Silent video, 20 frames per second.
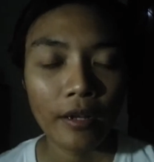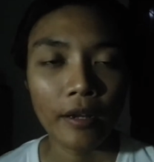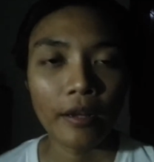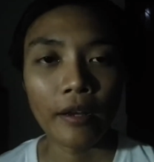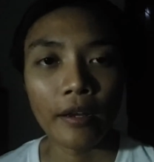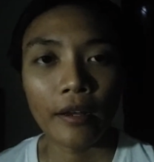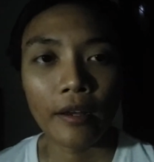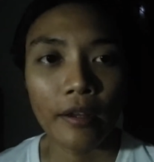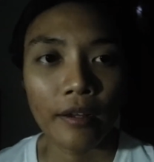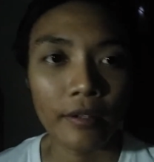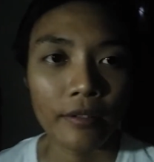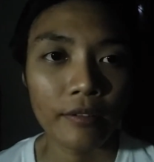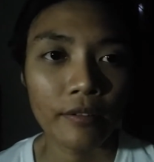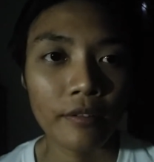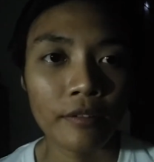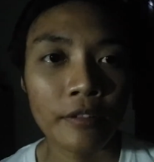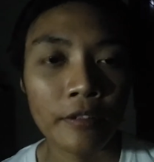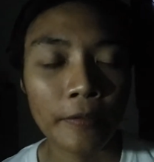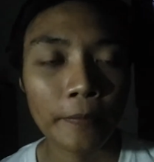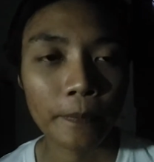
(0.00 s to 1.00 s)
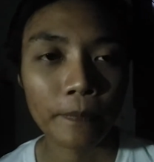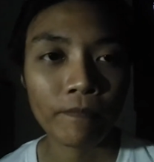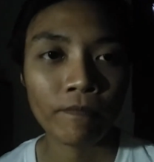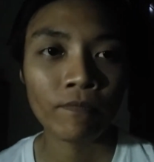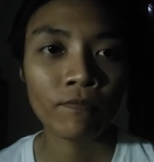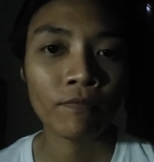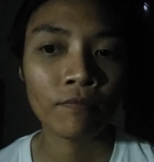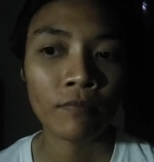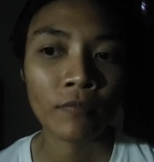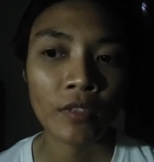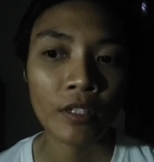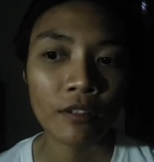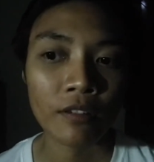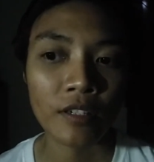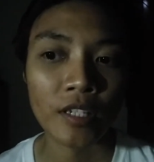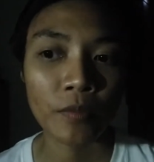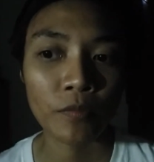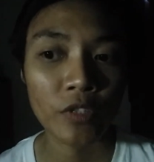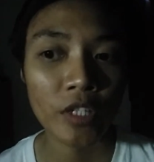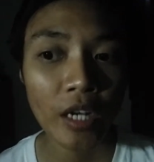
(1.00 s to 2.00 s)
And
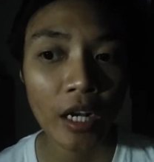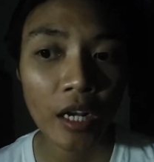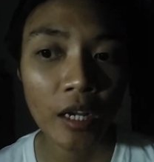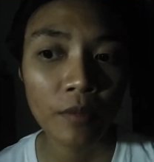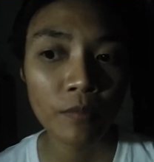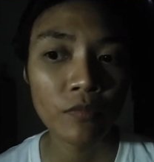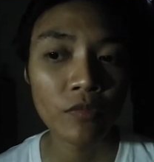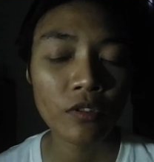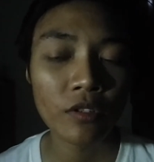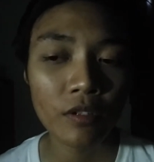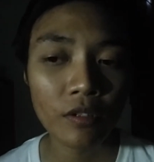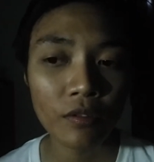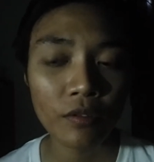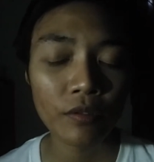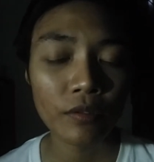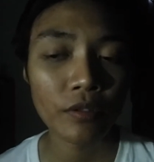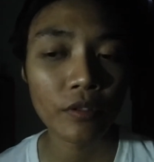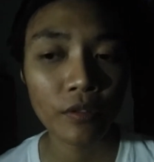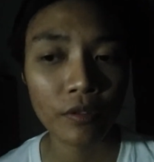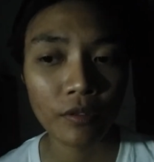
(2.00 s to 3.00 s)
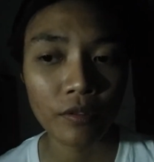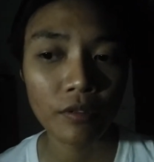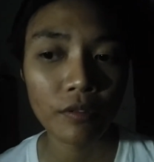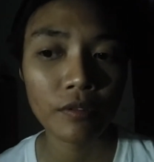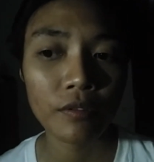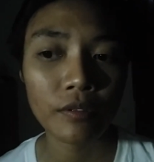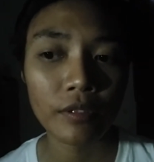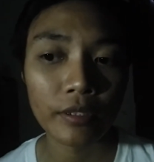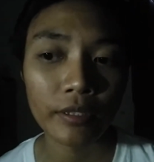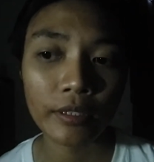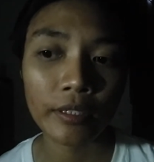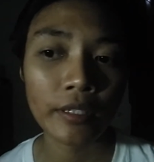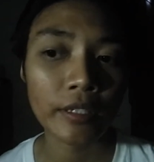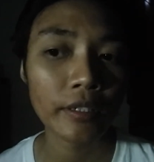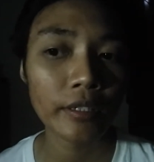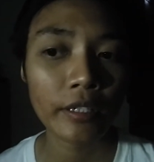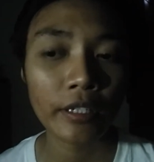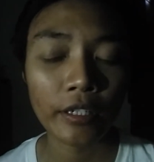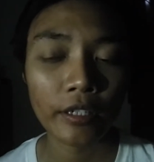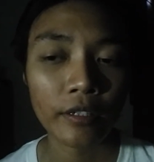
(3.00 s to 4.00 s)
sometimes your
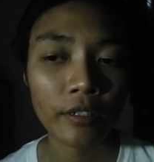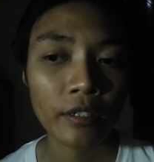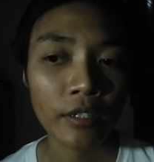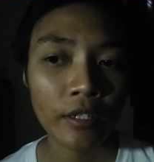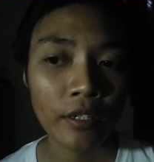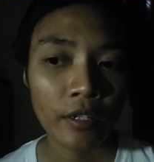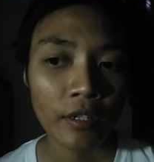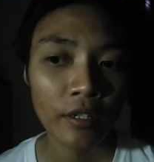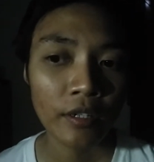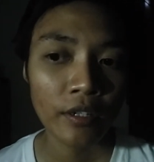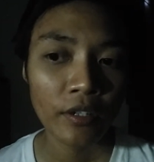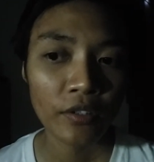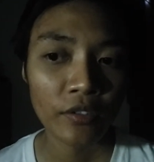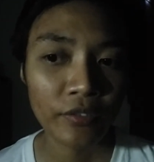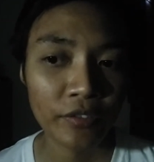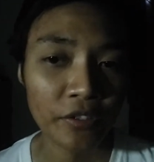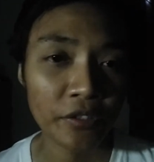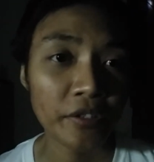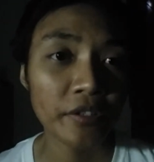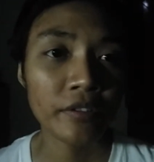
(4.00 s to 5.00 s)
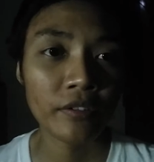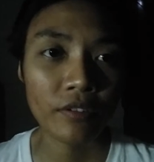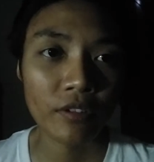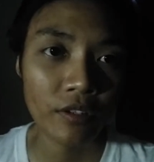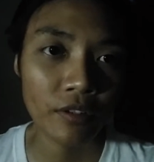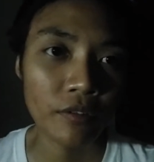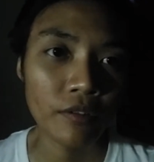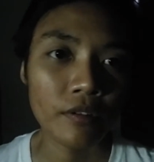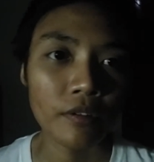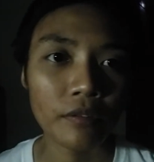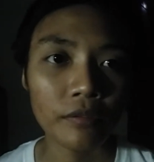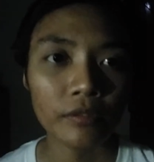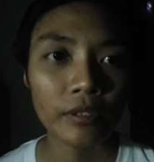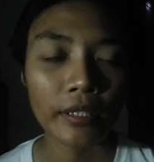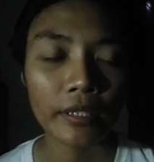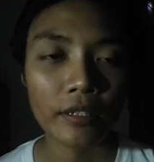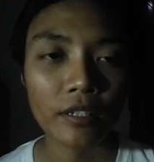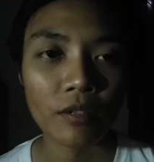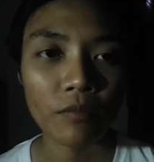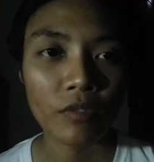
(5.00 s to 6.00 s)
luck turns,
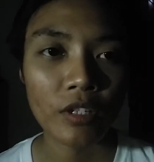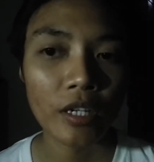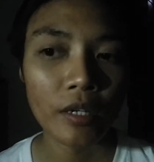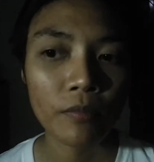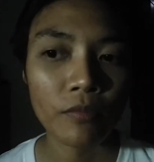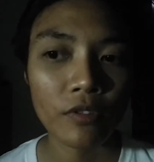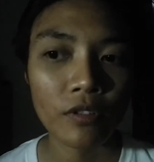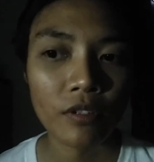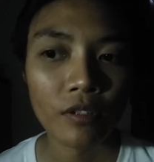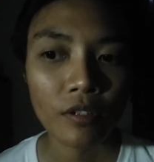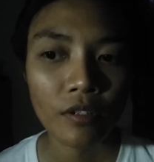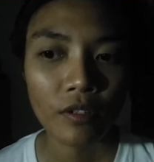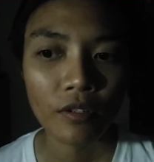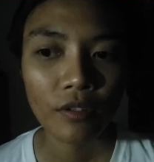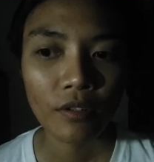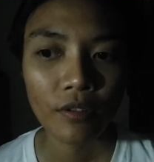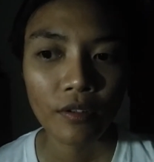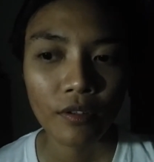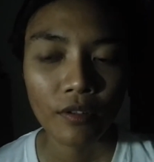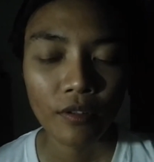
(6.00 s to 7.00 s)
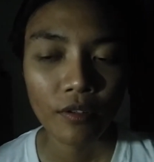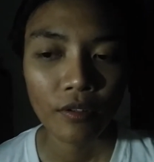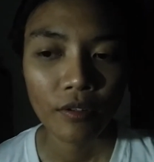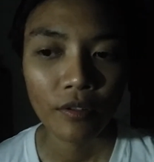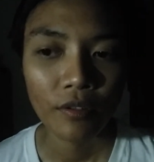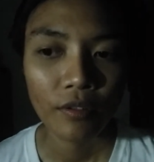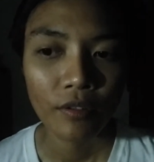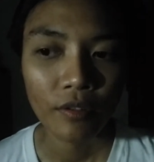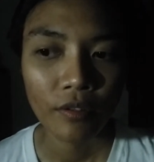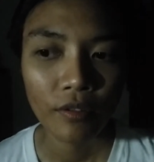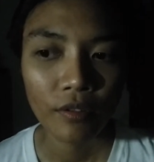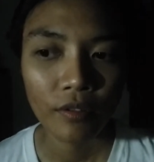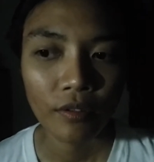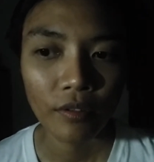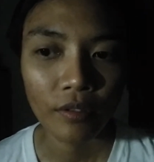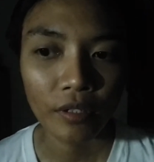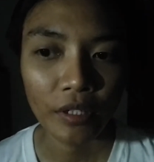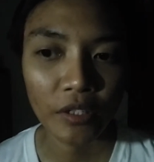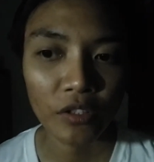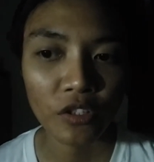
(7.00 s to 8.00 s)
like sometimes
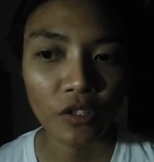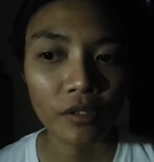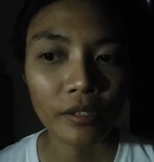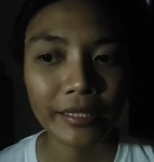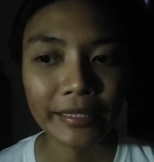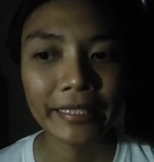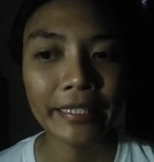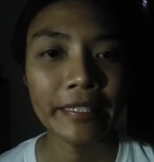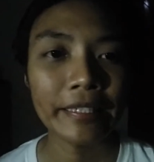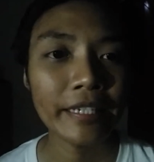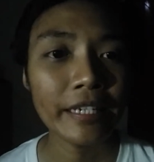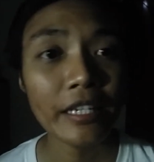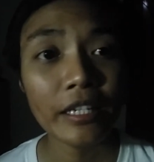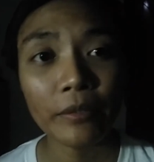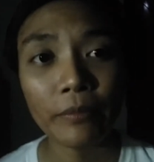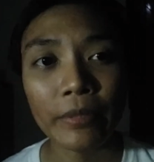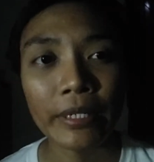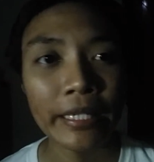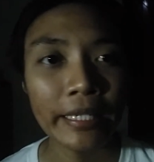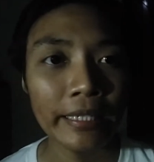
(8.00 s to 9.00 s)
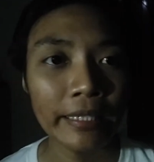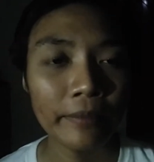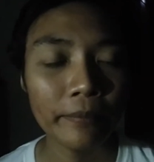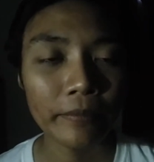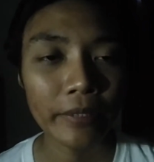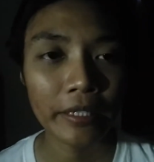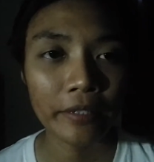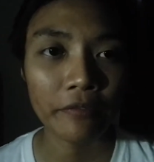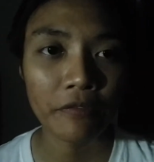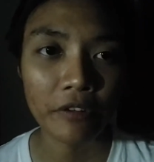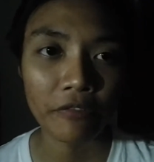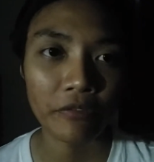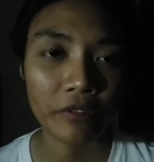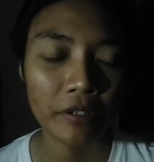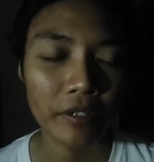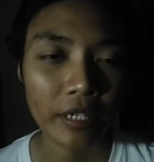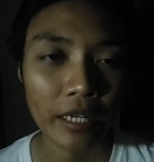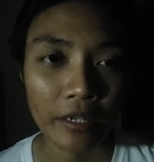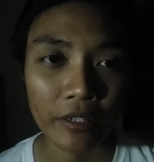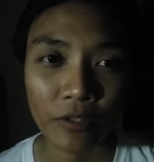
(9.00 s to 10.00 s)
it's your lucky day being
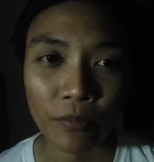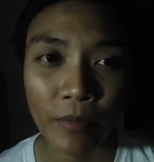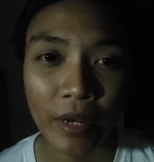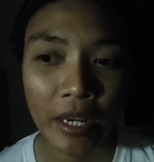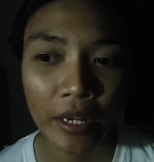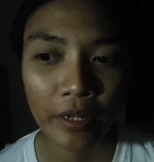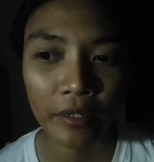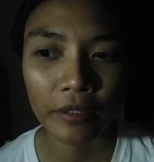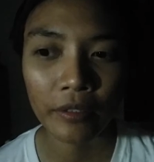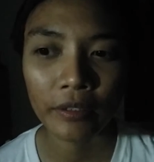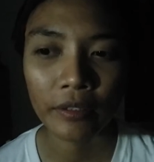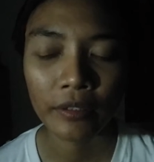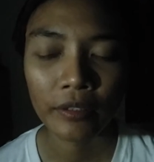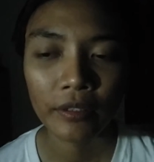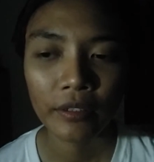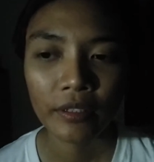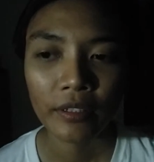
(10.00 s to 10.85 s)
referred as male.